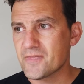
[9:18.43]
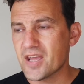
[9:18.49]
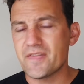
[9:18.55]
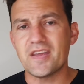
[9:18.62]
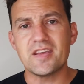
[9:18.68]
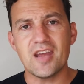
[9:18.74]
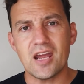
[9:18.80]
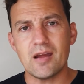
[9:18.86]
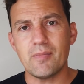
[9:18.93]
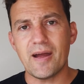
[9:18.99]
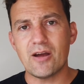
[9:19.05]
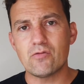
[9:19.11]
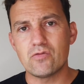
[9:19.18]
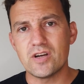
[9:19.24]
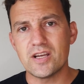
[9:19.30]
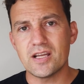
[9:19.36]
And they came
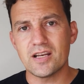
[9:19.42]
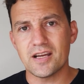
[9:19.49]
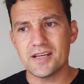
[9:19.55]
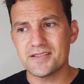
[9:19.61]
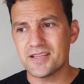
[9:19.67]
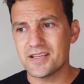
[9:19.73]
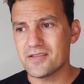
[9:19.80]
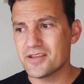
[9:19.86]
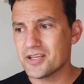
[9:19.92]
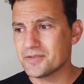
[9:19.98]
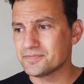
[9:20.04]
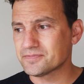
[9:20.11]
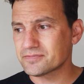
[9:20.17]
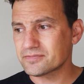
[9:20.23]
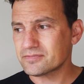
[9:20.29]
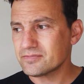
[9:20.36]
out realizing
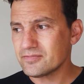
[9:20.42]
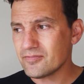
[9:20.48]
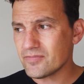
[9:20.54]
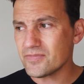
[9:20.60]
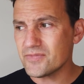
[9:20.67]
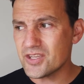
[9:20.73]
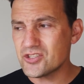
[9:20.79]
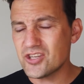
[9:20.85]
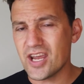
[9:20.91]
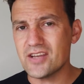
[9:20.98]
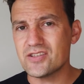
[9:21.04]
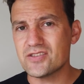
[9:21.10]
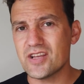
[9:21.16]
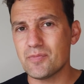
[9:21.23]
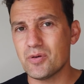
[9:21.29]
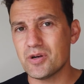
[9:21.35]
that the
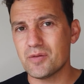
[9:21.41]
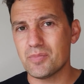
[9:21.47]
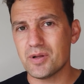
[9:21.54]
changes they put